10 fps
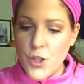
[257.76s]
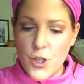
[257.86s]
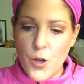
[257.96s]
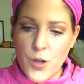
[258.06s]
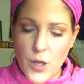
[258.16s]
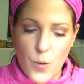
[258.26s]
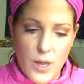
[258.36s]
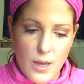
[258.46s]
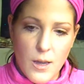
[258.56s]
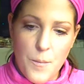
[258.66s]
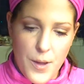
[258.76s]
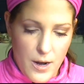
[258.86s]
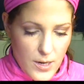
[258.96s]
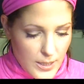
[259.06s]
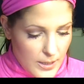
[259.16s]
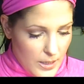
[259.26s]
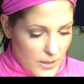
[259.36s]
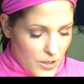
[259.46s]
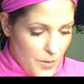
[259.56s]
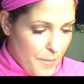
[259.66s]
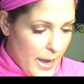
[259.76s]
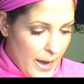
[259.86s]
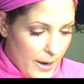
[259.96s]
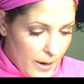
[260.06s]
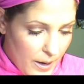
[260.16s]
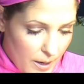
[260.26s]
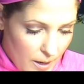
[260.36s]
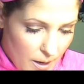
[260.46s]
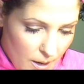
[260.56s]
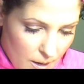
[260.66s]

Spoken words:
show you in comparison to MAC